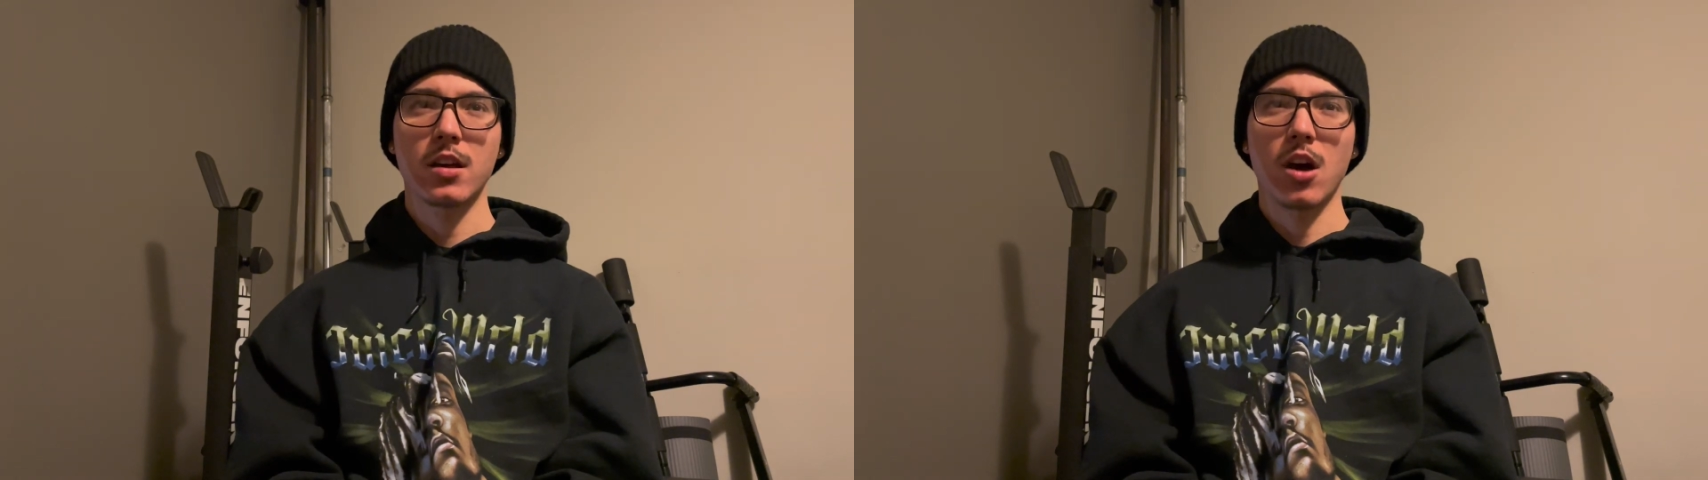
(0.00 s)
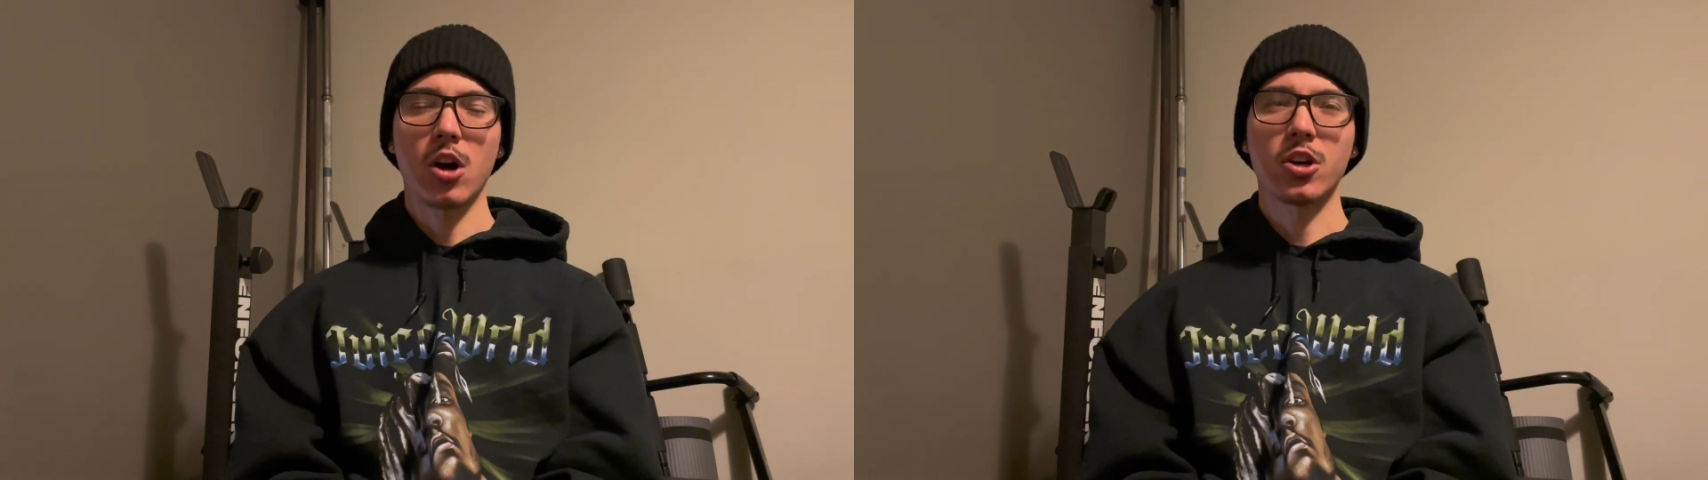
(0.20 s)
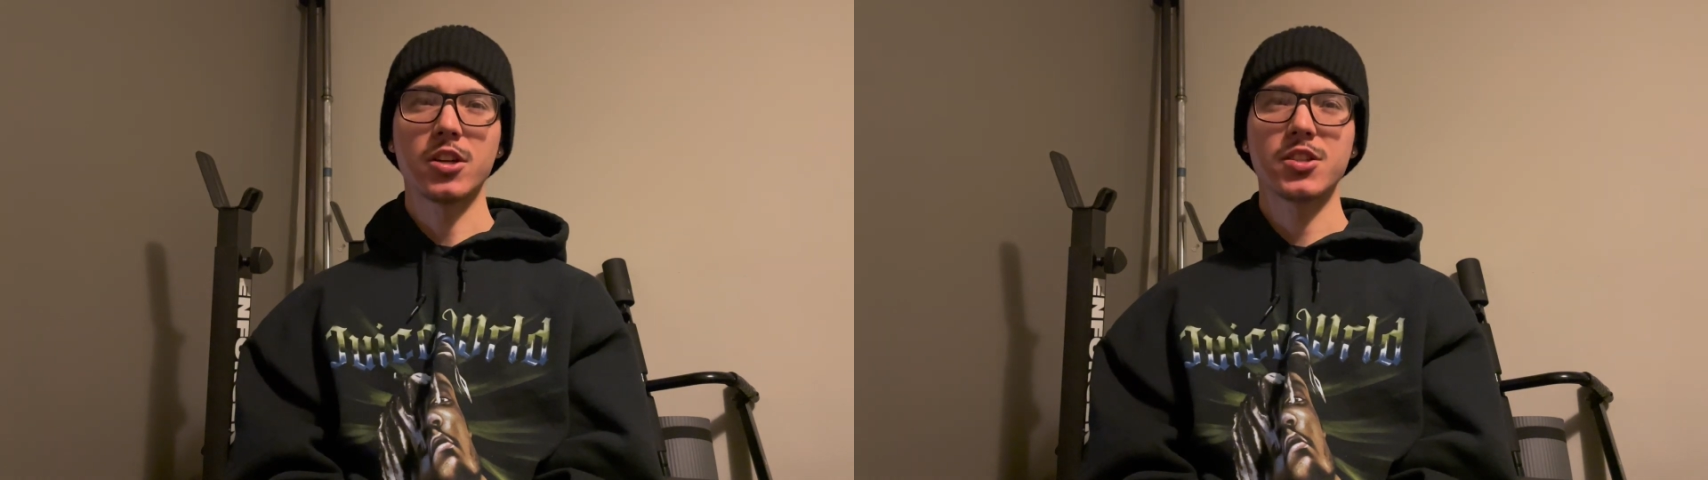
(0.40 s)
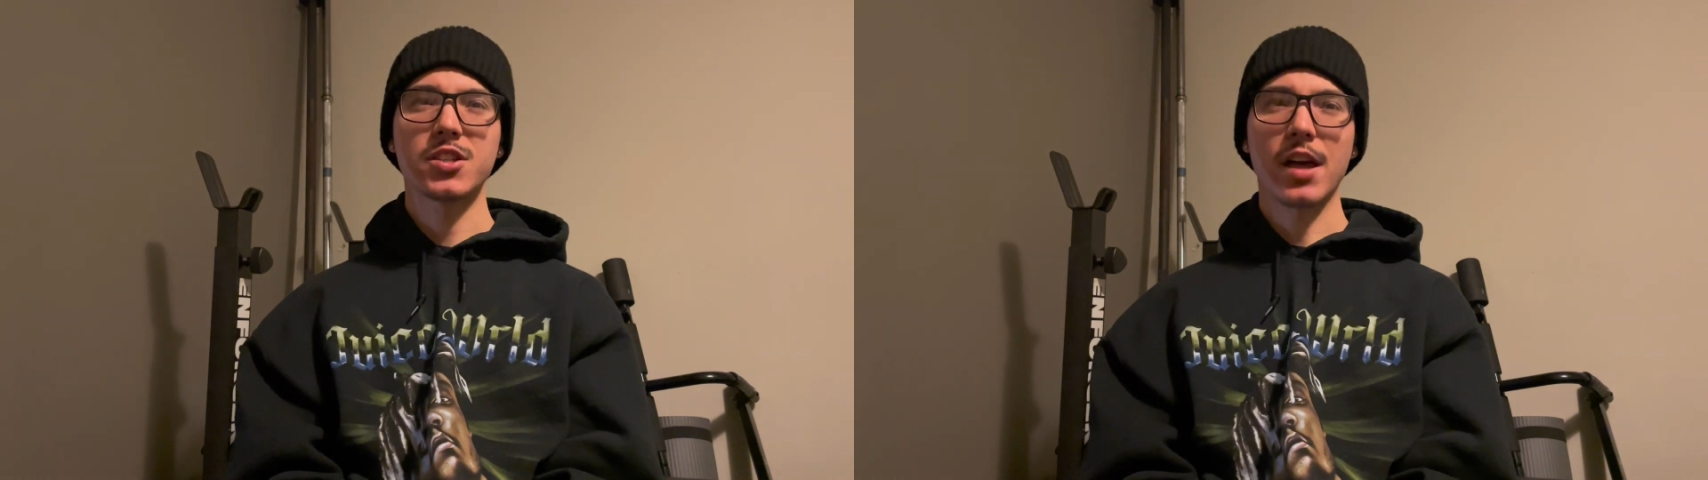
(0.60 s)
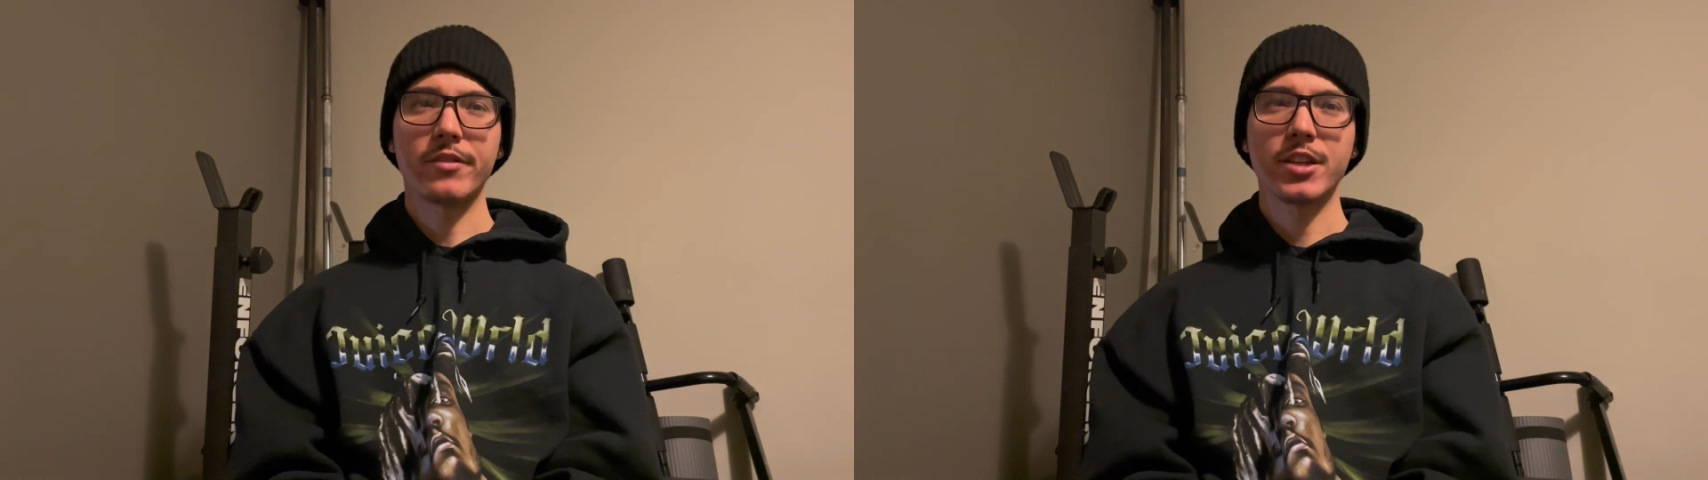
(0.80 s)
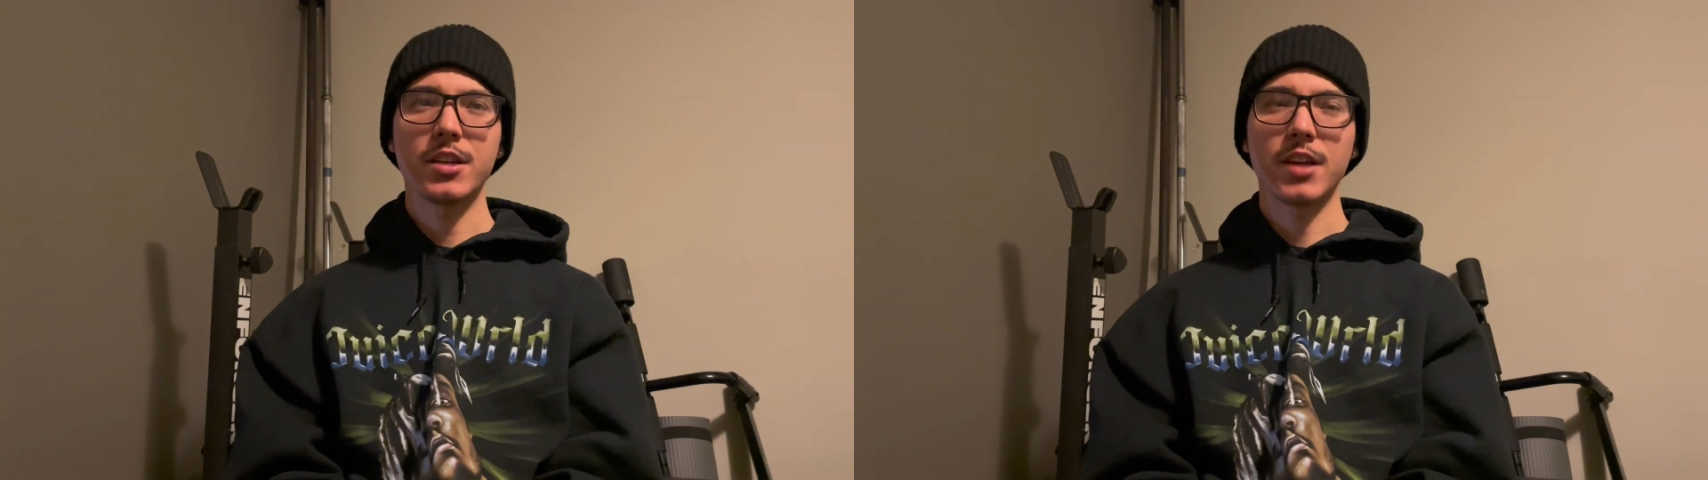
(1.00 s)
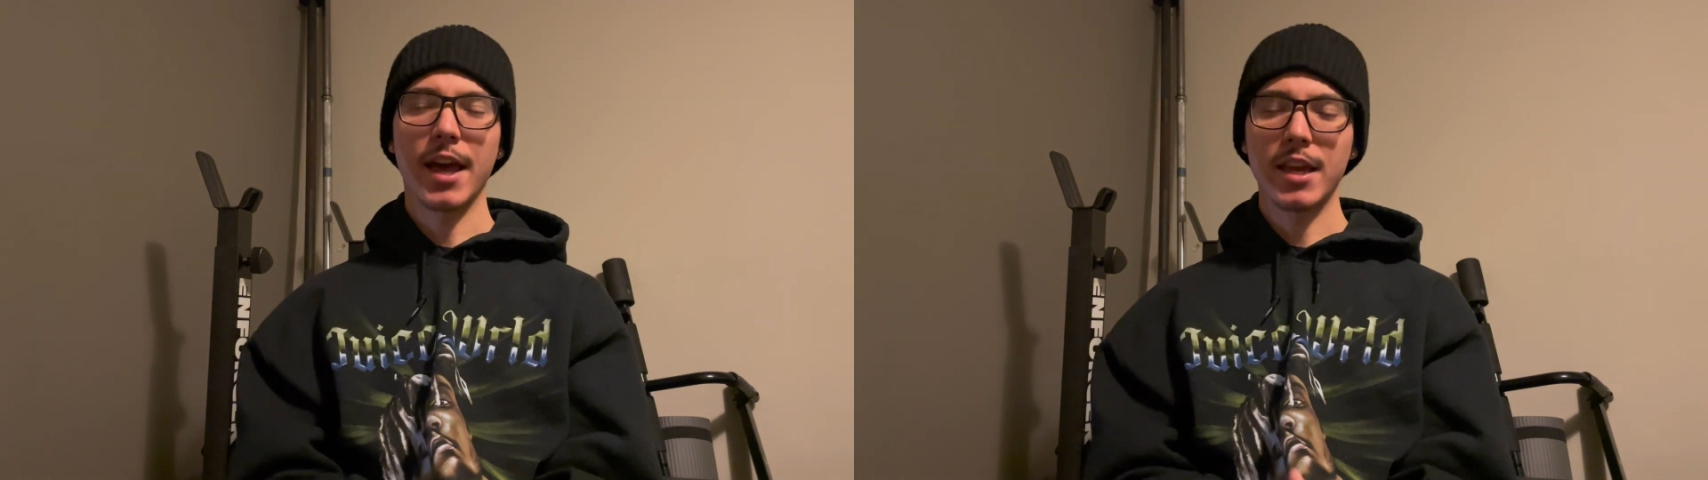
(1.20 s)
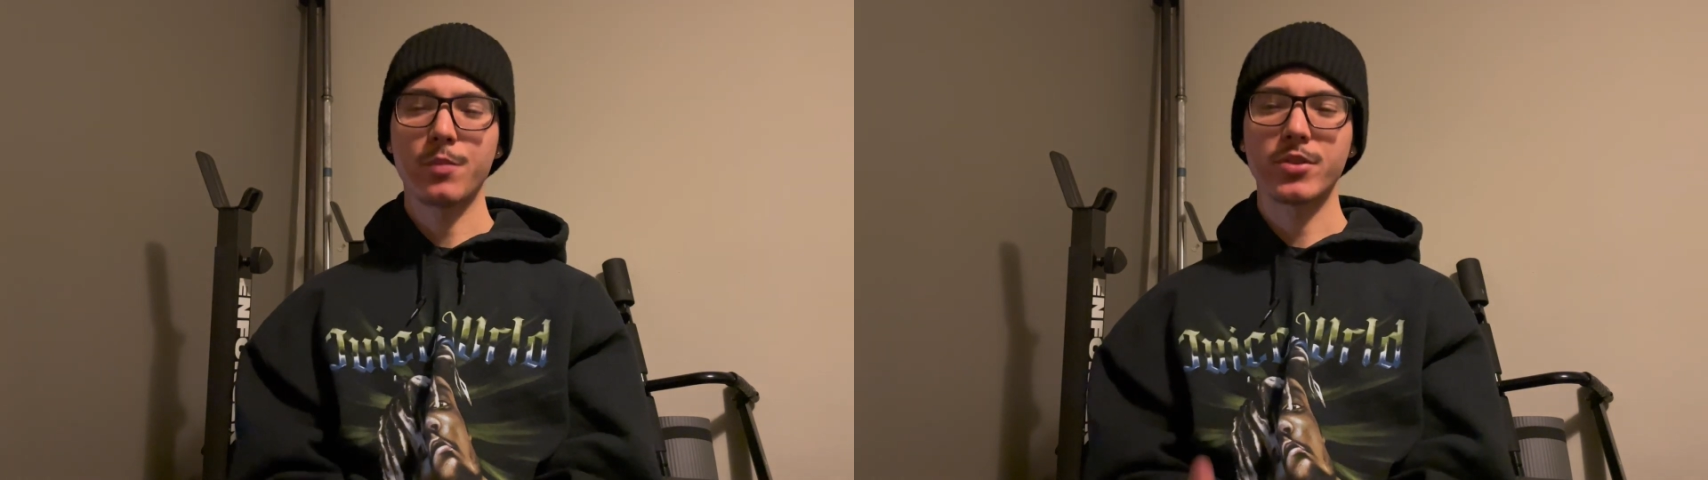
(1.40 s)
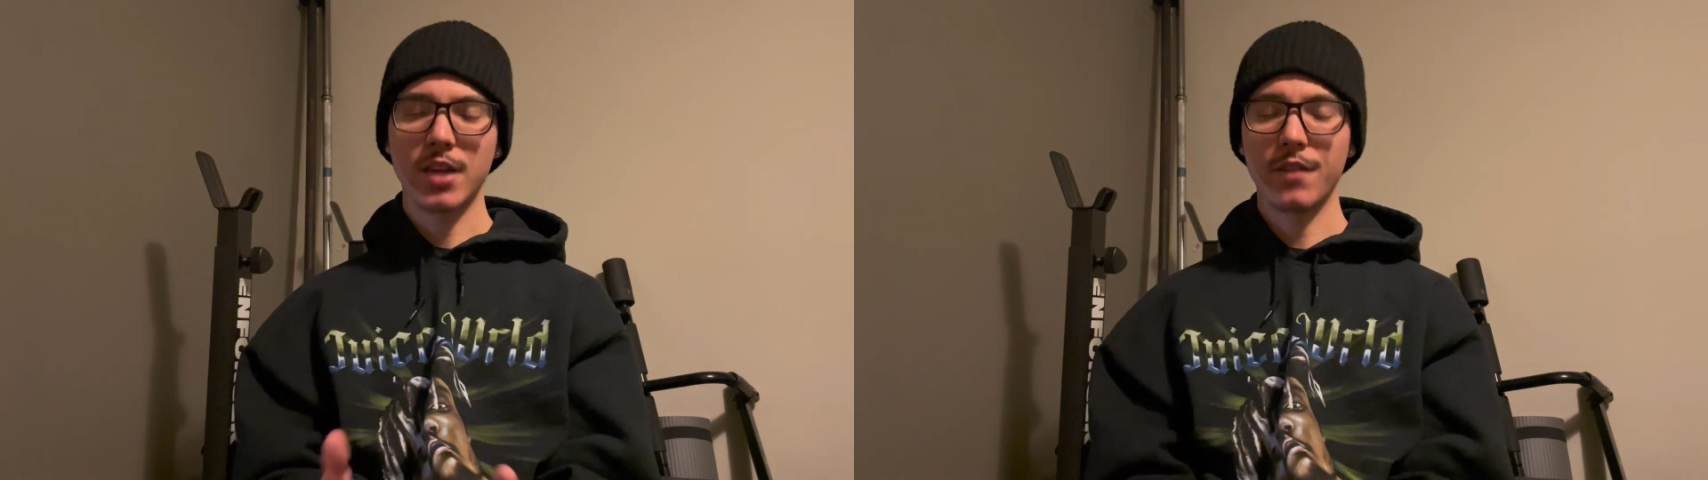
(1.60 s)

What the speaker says: a good 70 to 80%